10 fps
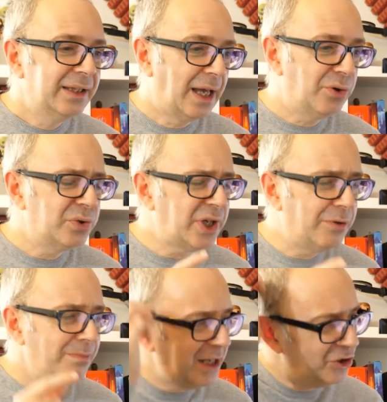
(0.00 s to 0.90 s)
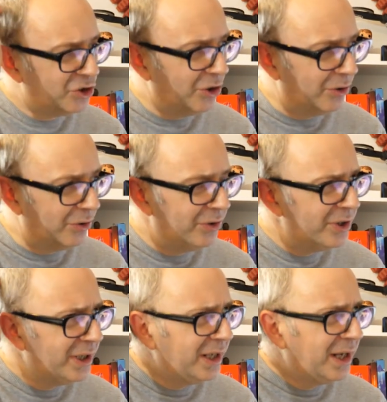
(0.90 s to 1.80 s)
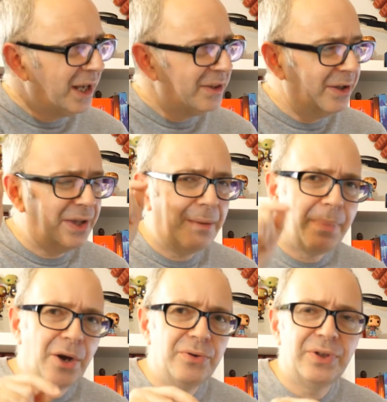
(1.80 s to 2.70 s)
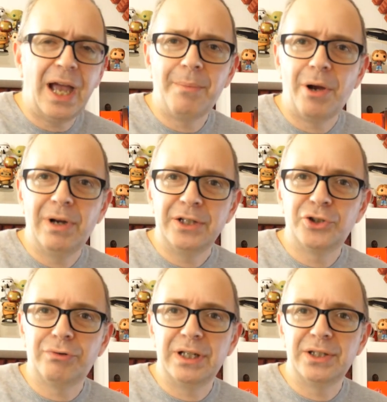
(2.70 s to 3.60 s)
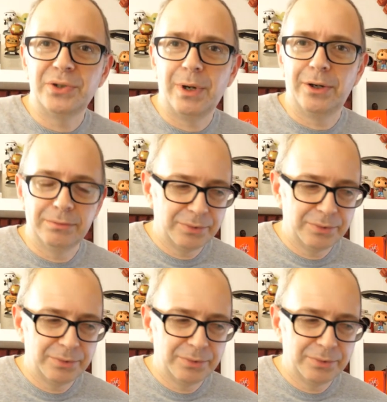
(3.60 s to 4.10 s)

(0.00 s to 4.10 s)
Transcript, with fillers: They also mentioned that they're both AMOLED screens as well,